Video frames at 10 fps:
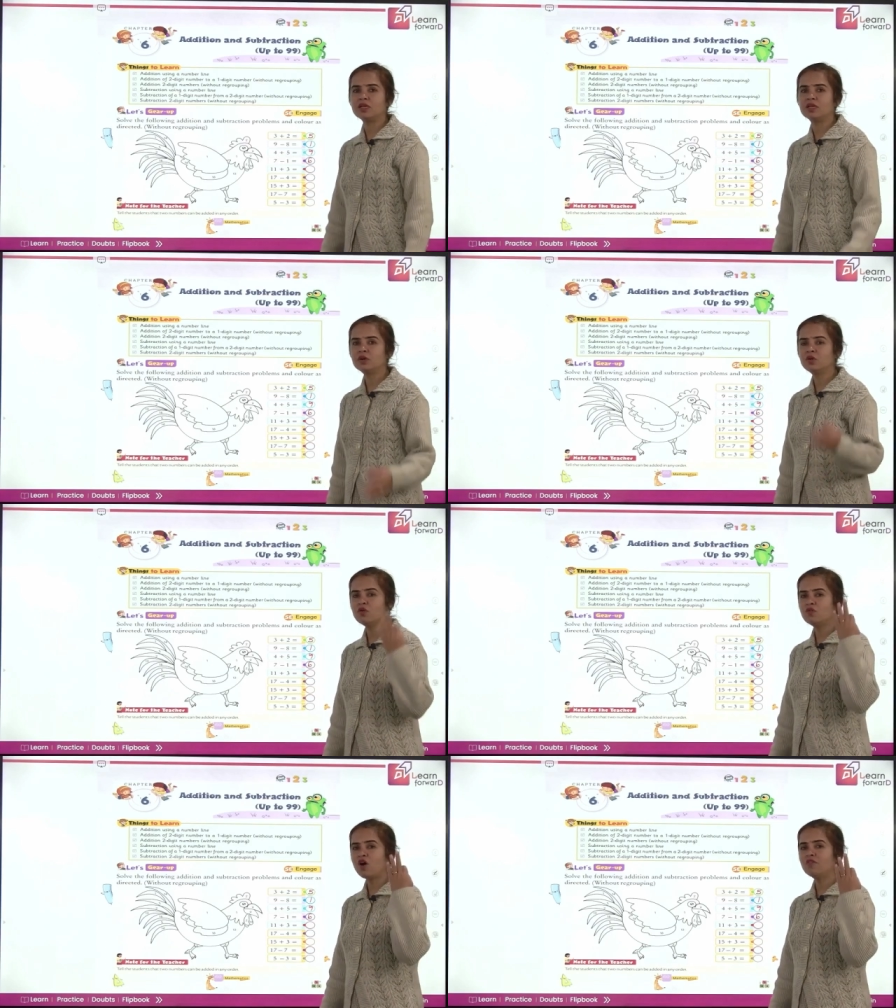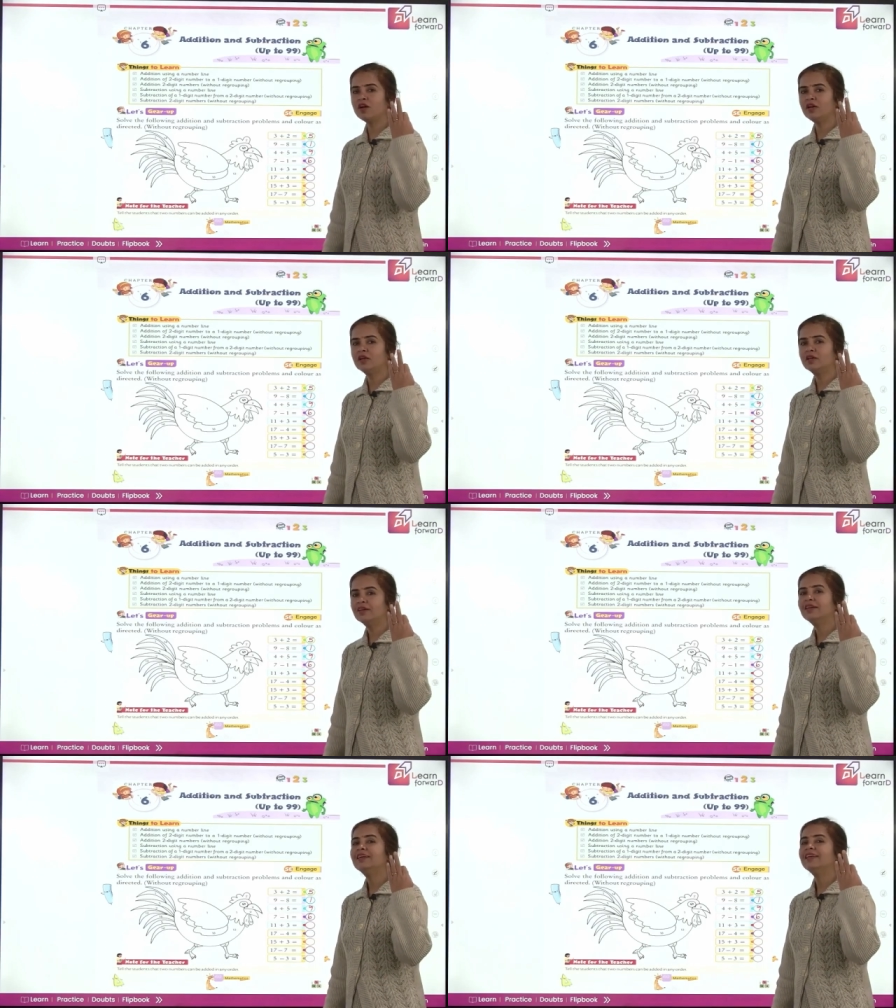Go forward.
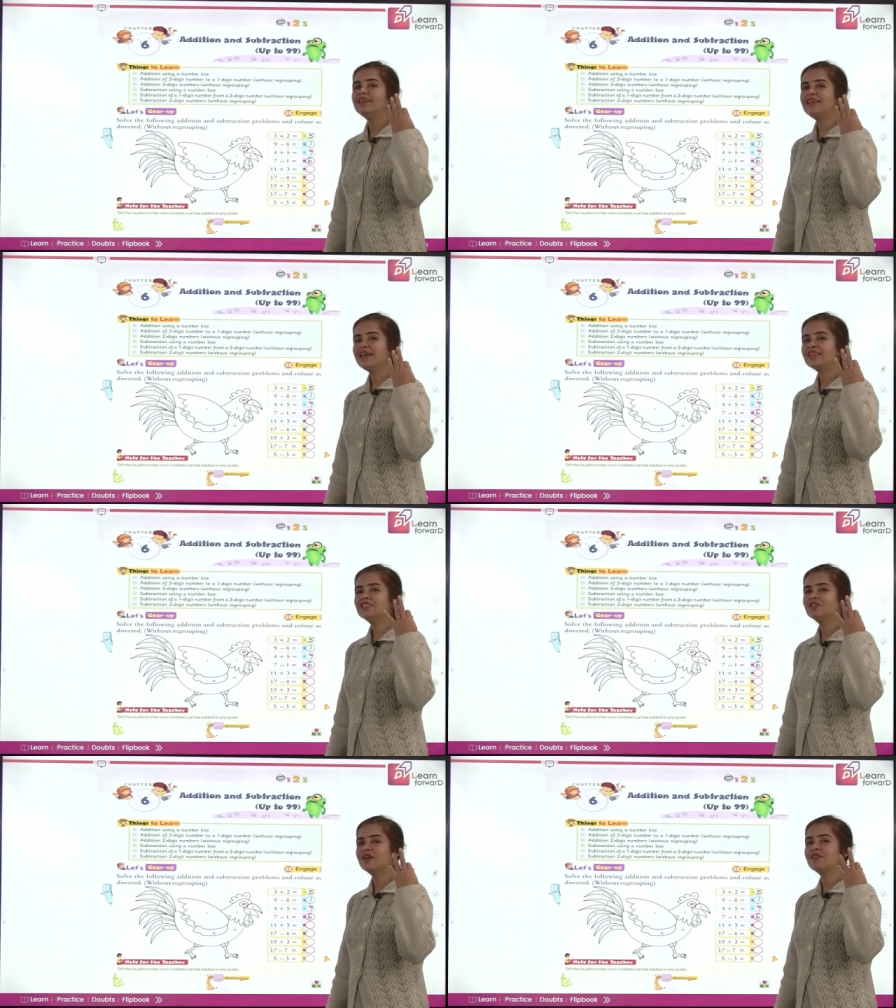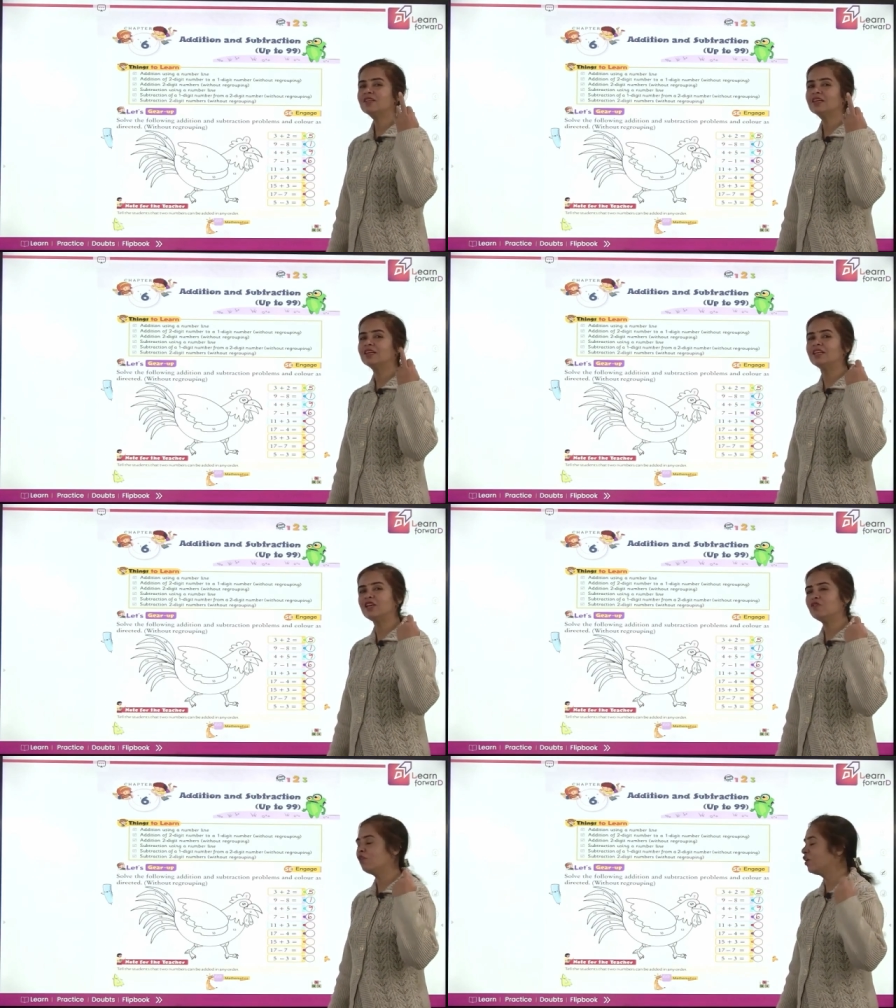Yes, 12, 13,
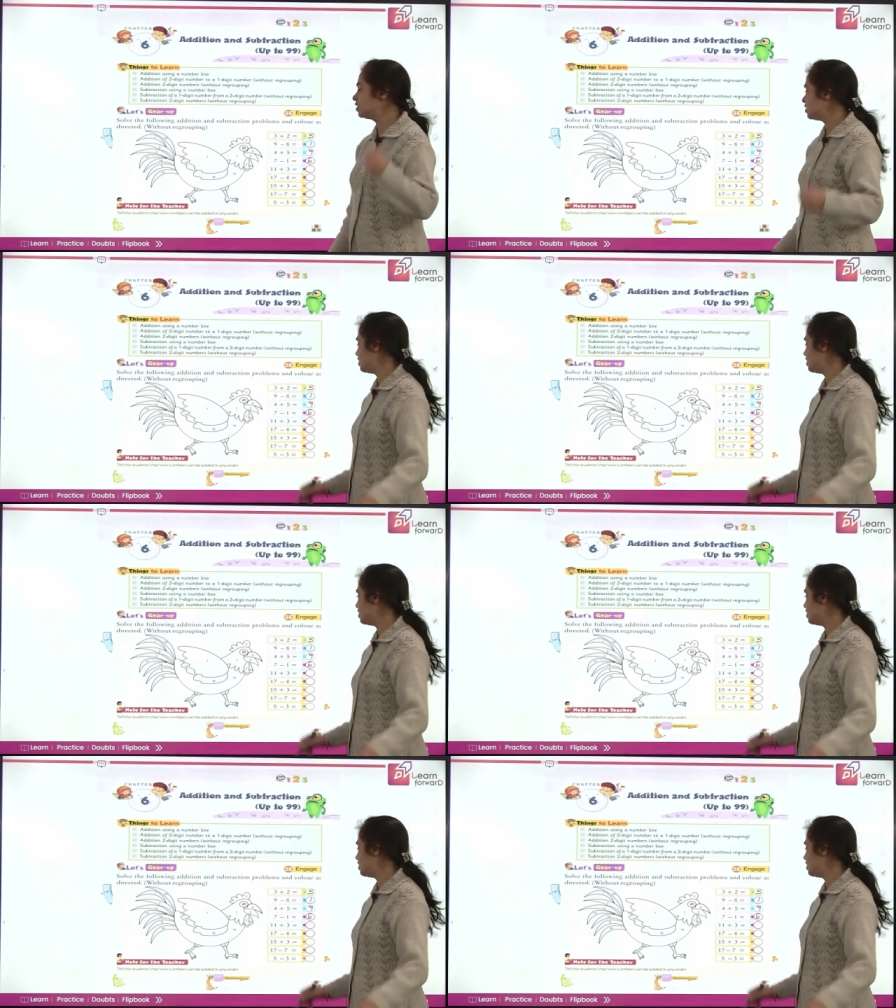14.